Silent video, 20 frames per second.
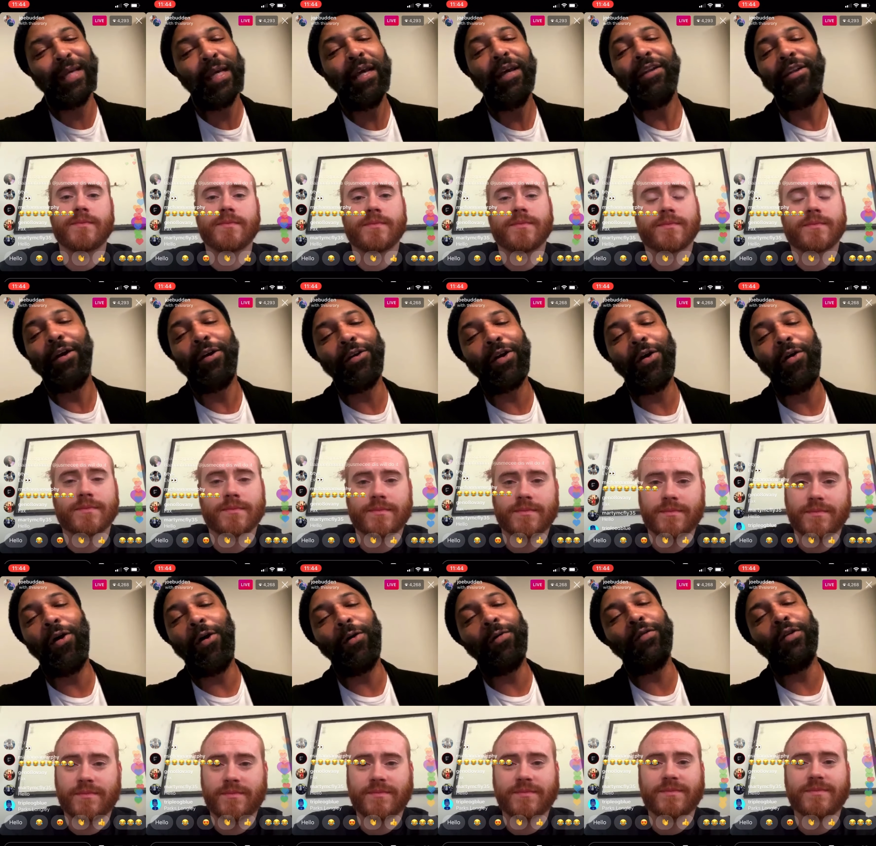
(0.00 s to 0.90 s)
Speaker 1: No, don't
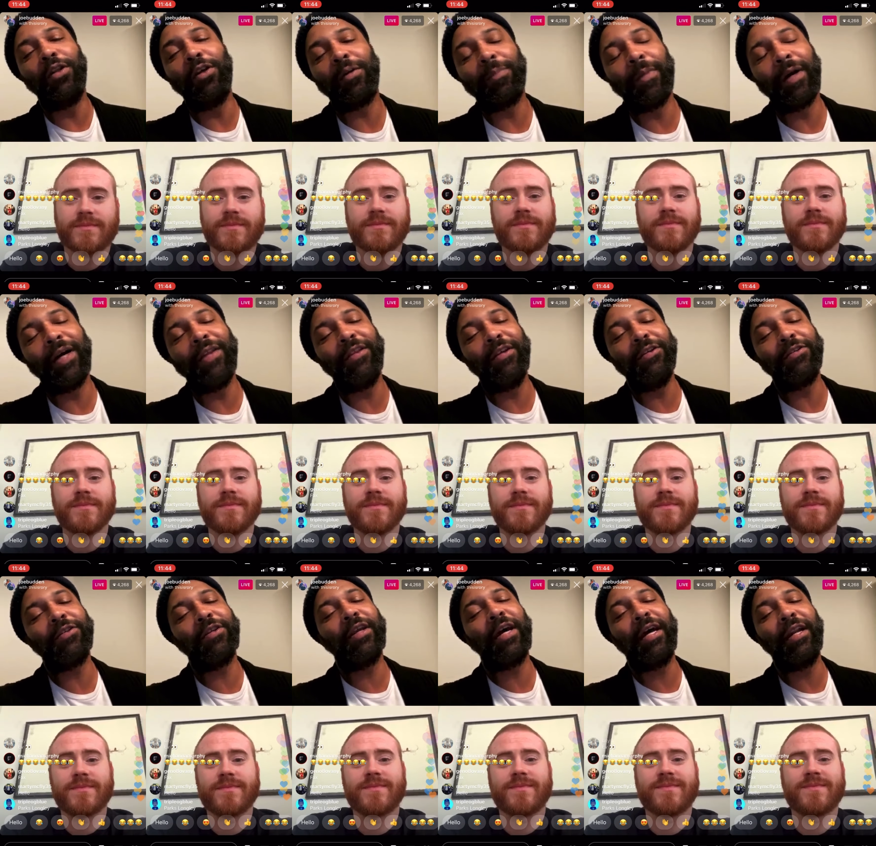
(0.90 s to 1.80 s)
overlook my these
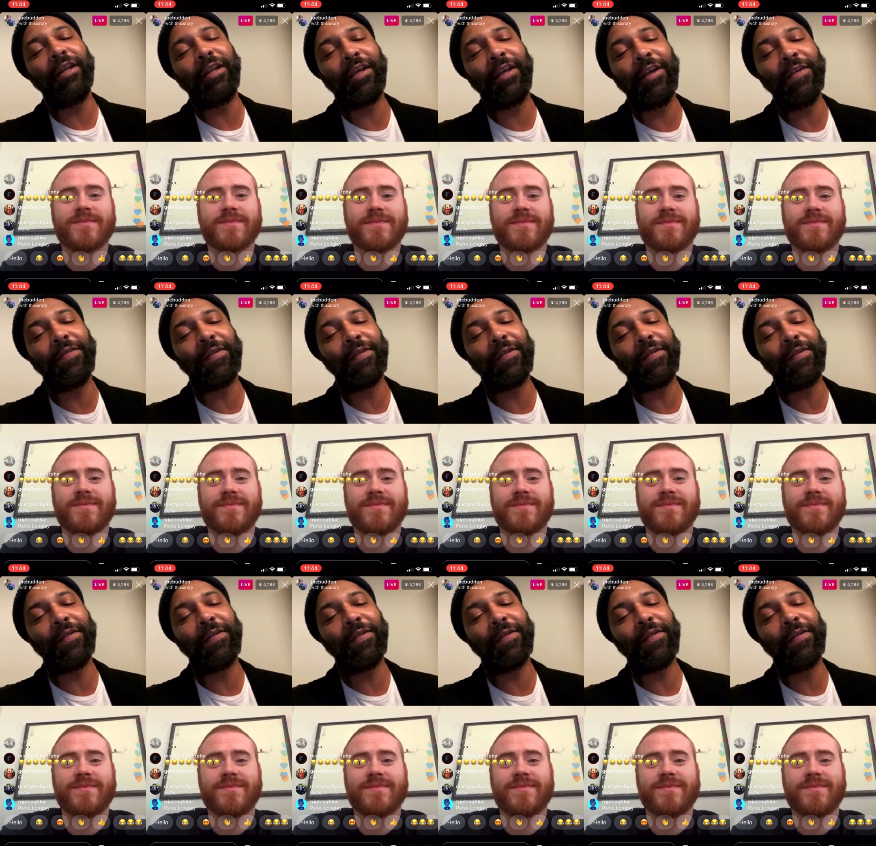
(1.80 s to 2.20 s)
are not in the Kith